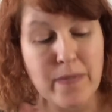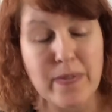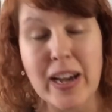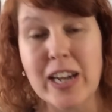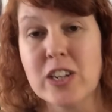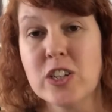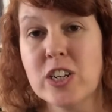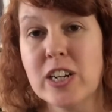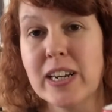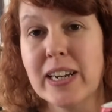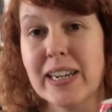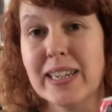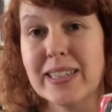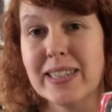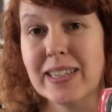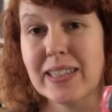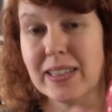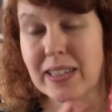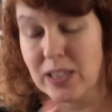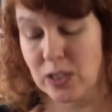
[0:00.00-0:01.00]
actually
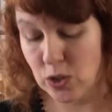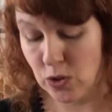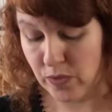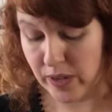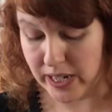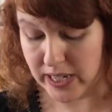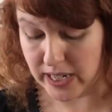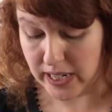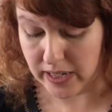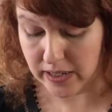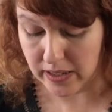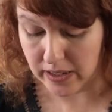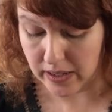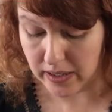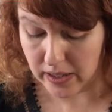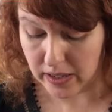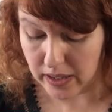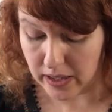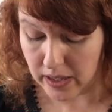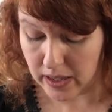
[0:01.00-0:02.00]
listed this already
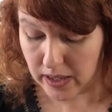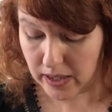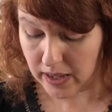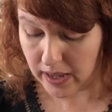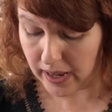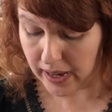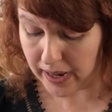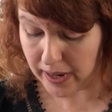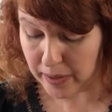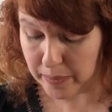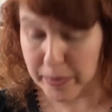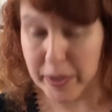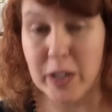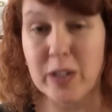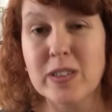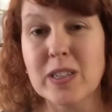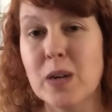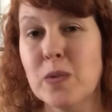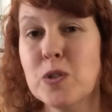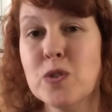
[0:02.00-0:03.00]

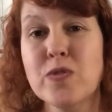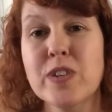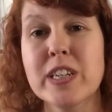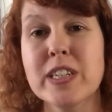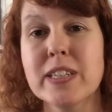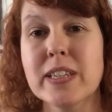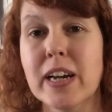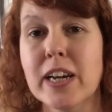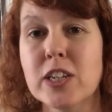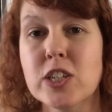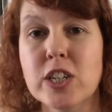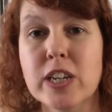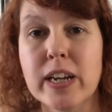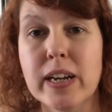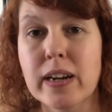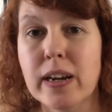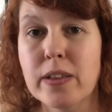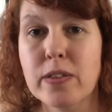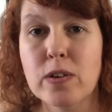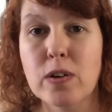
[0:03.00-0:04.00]
because I was researching it
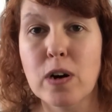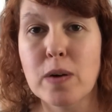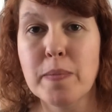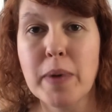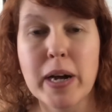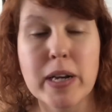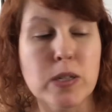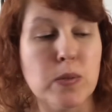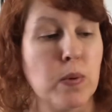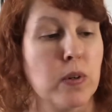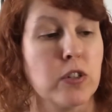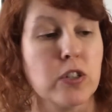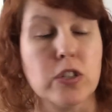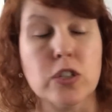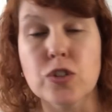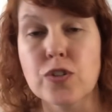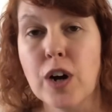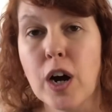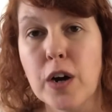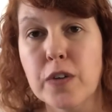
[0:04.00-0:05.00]
and I thought I might as well just
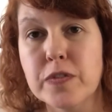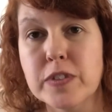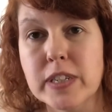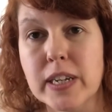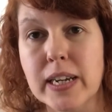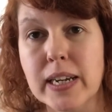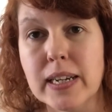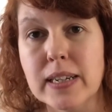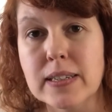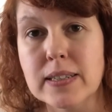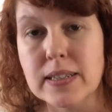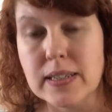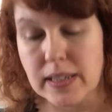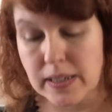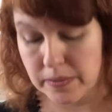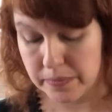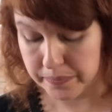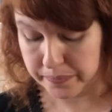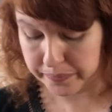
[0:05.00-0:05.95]
draft it and list it.